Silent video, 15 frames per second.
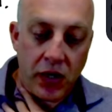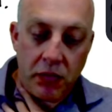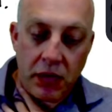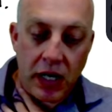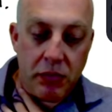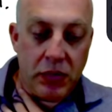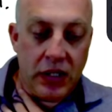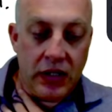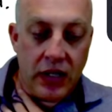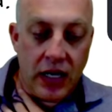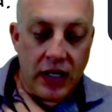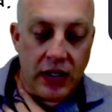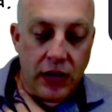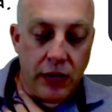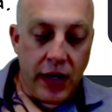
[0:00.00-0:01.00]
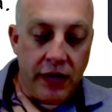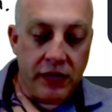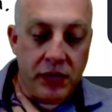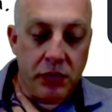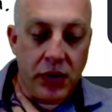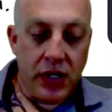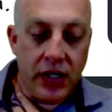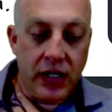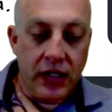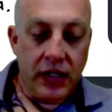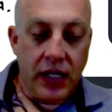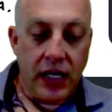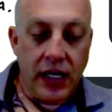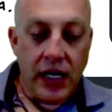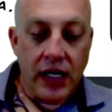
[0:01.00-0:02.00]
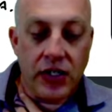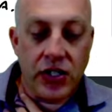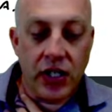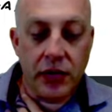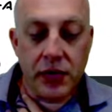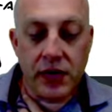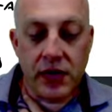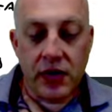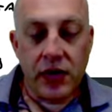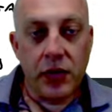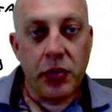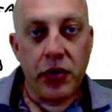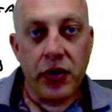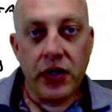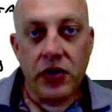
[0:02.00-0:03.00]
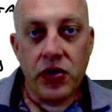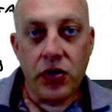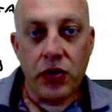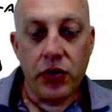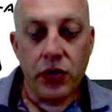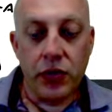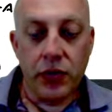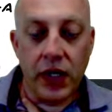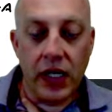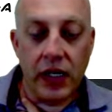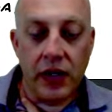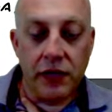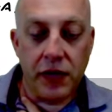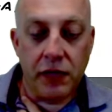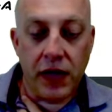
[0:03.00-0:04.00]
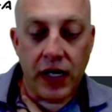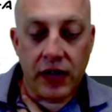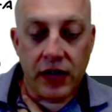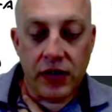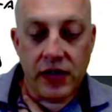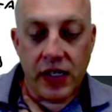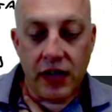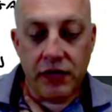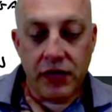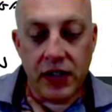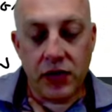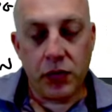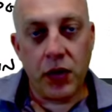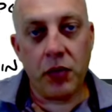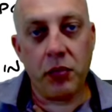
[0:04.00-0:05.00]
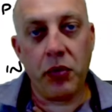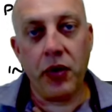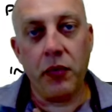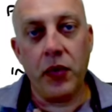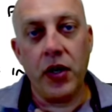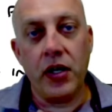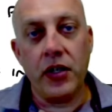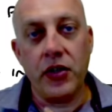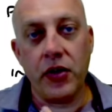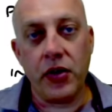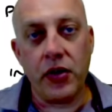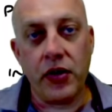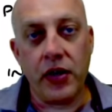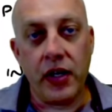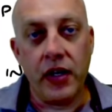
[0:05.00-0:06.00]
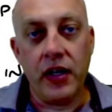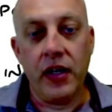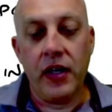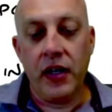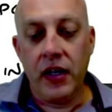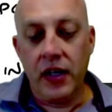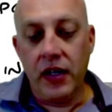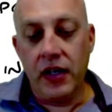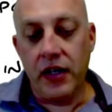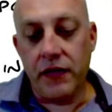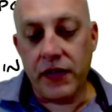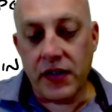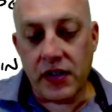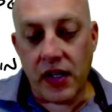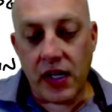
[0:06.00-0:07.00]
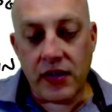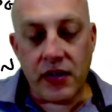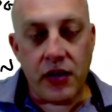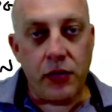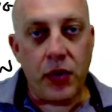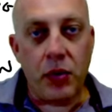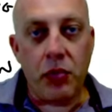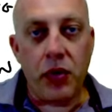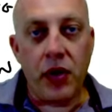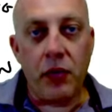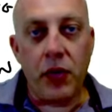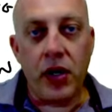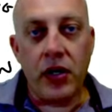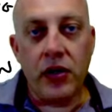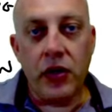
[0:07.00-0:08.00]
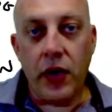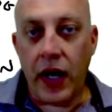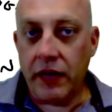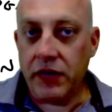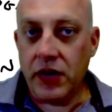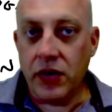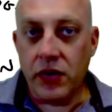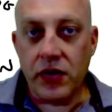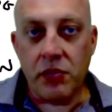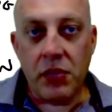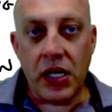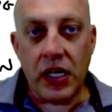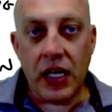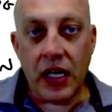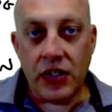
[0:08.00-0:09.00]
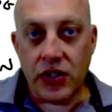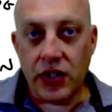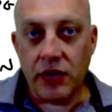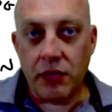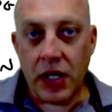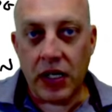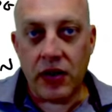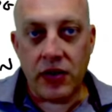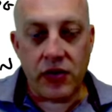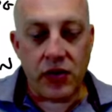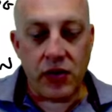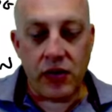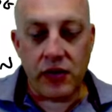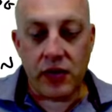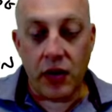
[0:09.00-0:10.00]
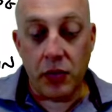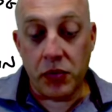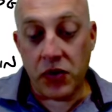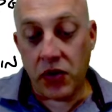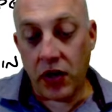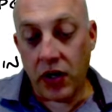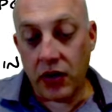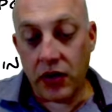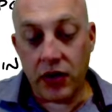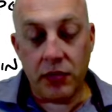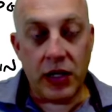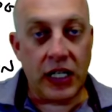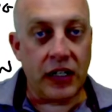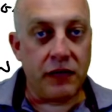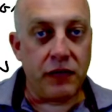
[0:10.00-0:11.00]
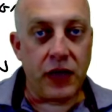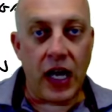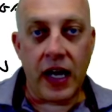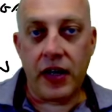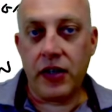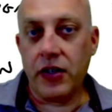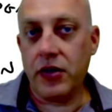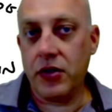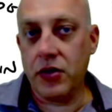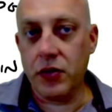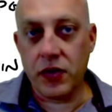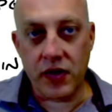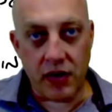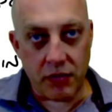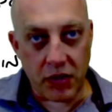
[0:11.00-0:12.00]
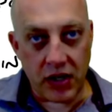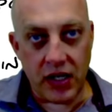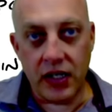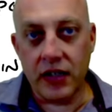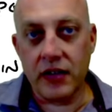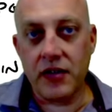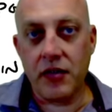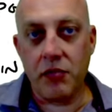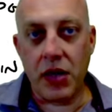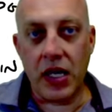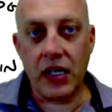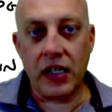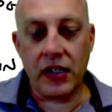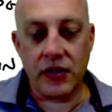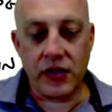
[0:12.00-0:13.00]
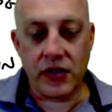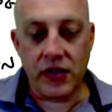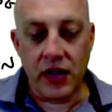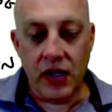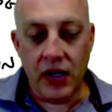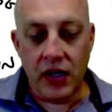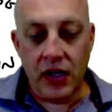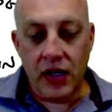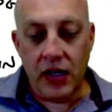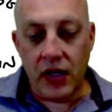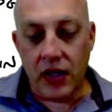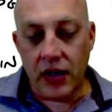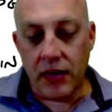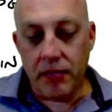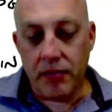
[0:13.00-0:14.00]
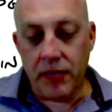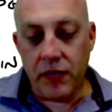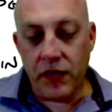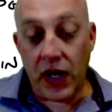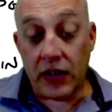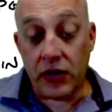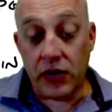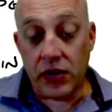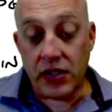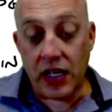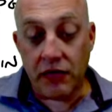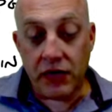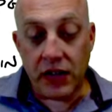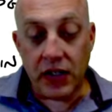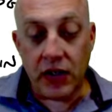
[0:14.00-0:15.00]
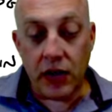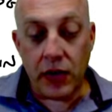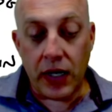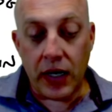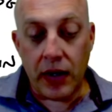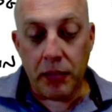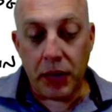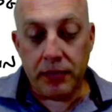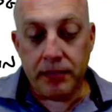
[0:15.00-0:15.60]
might be like you have to plug in kh equals 0.2, and if your factor of safety is 1.1, you're good. If it's less than 1.1, you have to do some mitigation, make the slope stronger, make it flatter, do something to make its factor of safety go up.